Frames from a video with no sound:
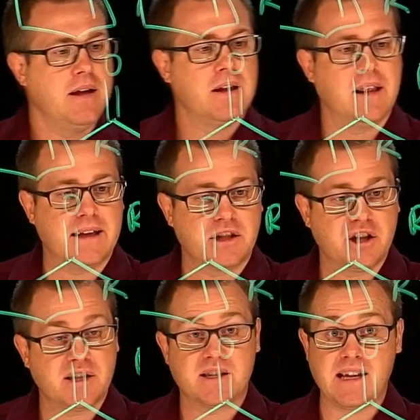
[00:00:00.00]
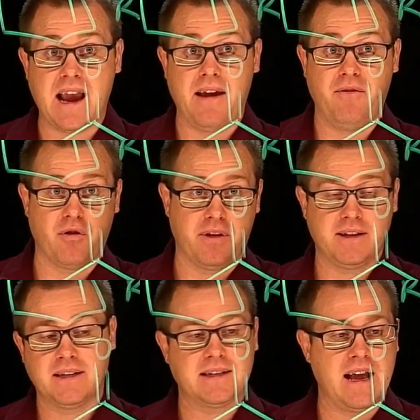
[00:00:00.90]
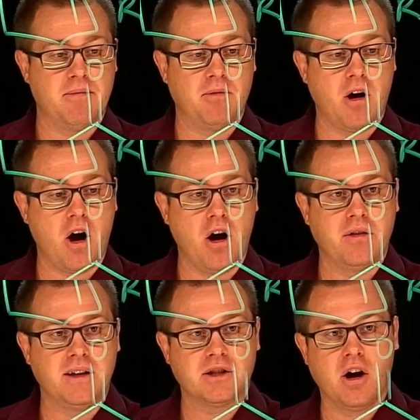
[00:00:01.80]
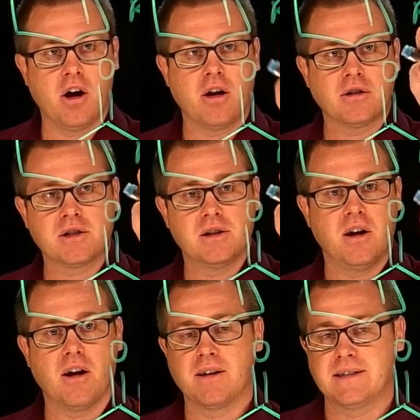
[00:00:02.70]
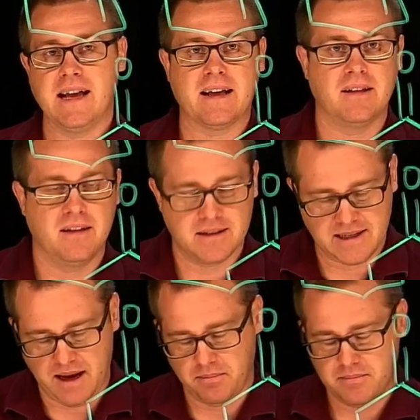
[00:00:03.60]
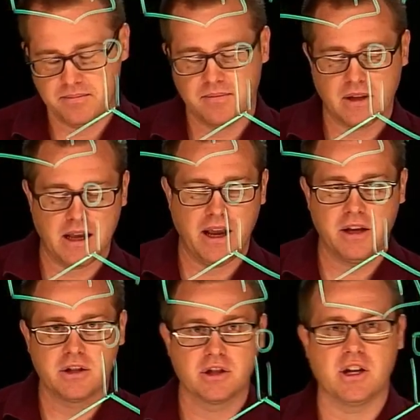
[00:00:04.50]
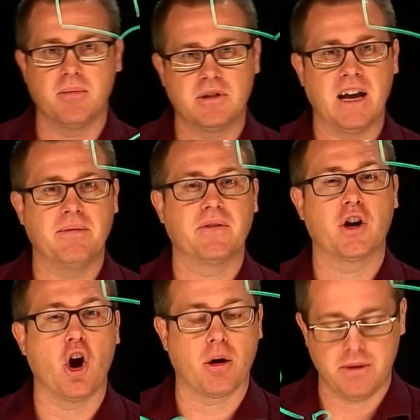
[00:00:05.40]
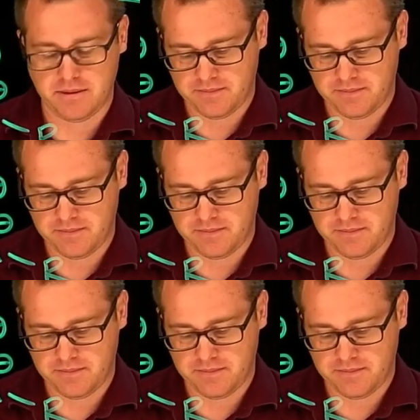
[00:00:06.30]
Let's just say for this example, all these R's are exactly the same, okay? Some type of carbon.